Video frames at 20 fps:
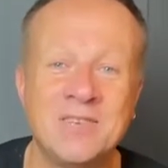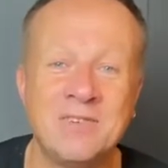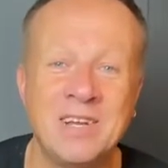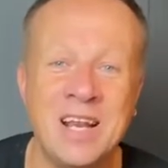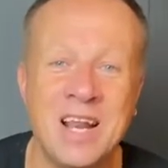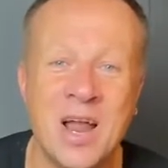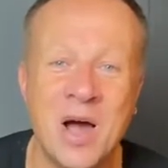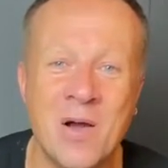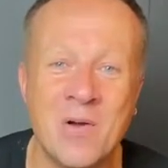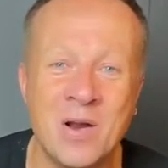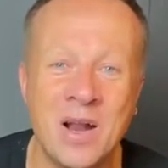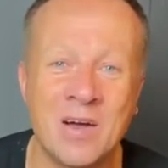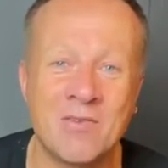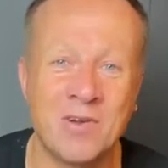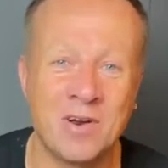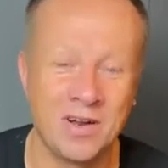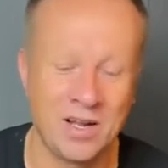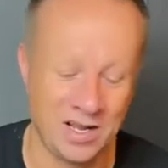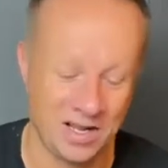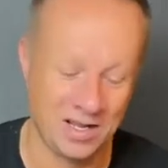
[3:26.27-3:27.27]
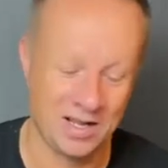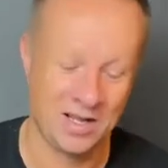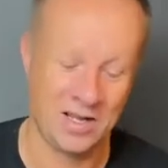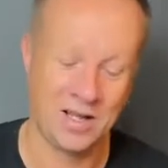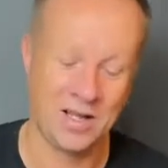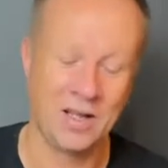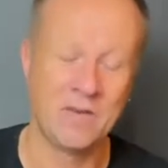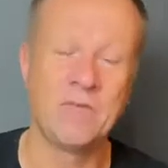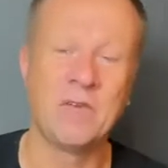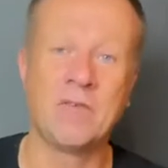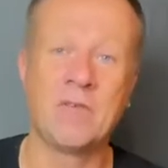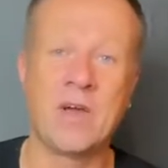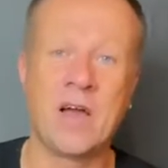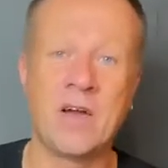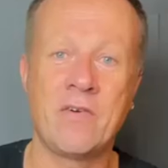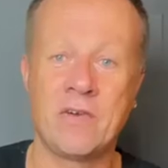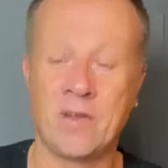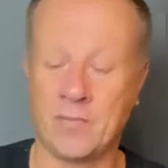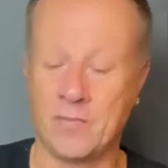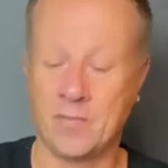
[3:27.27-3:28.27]
low level
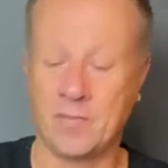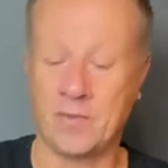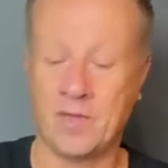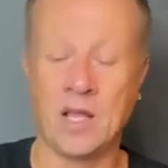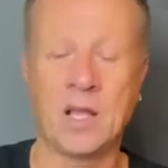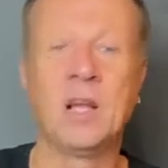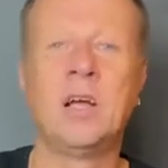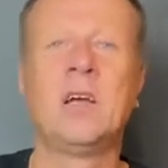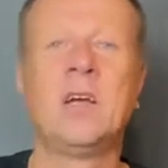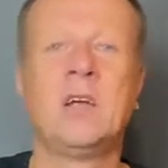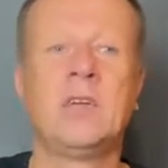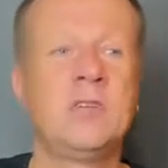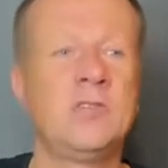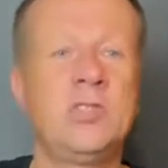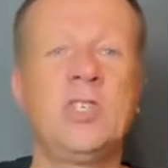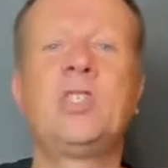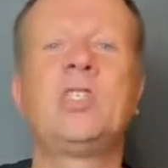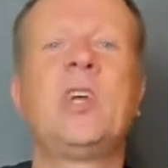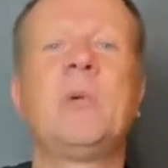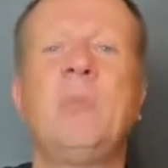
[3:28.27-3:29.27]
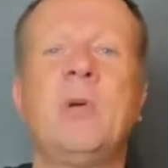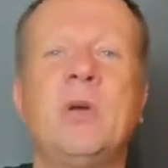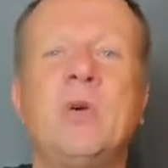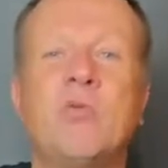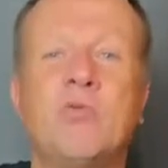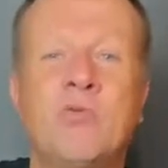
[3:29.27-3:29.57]
vivarium. Your typical